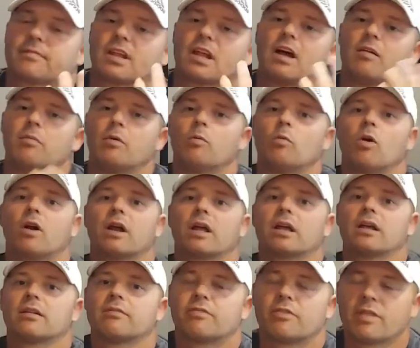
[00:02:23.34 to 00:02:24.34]
I've been wanting
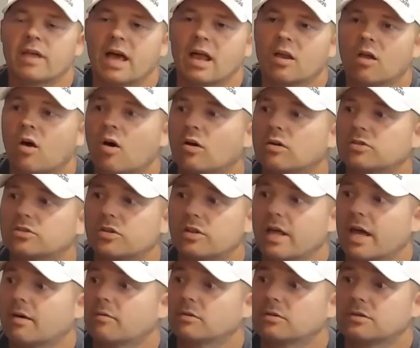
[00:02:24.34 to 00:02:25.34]
it for that long. So
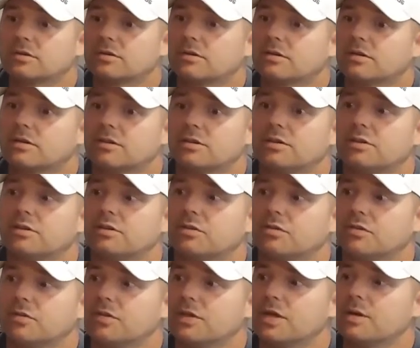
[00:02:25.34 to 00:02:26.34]
that was
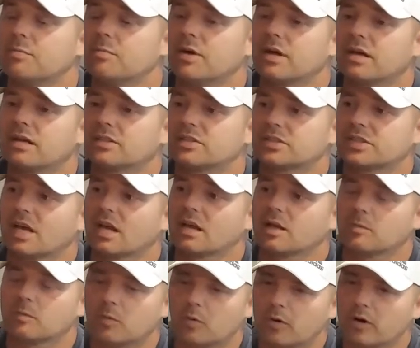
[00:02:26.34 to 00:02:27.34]
the biggest
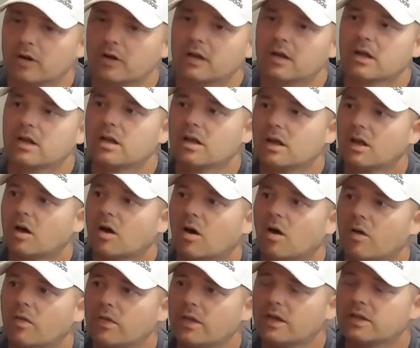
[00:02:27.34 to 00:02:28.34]
selling point
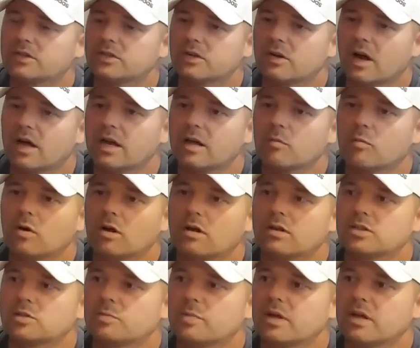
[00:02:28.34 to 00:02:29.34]
on this. You know, I didn't want
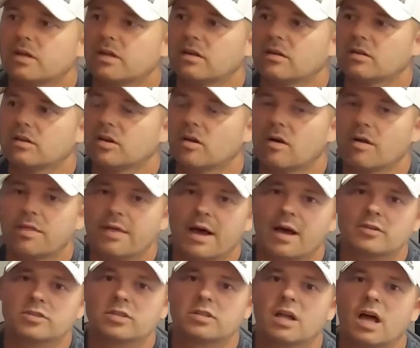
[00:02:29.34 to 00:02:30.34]
to spend, you know,
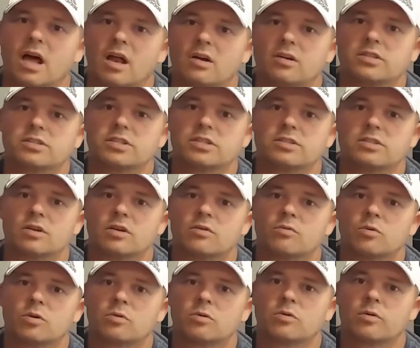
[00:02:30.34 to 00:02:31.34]
$1,000 just on
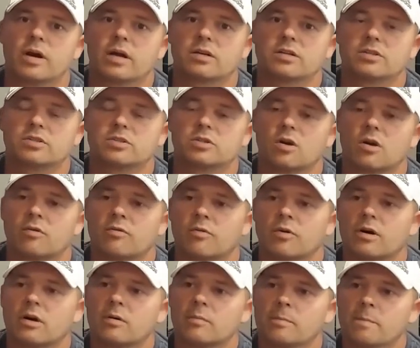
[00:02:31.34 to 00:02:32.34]
room correction
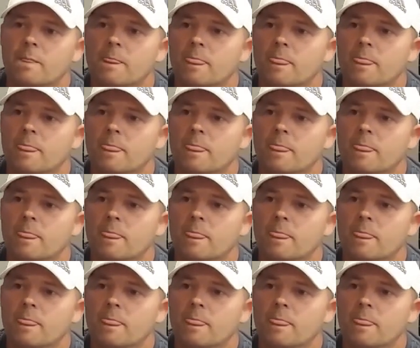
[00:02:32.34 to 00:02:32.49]
software.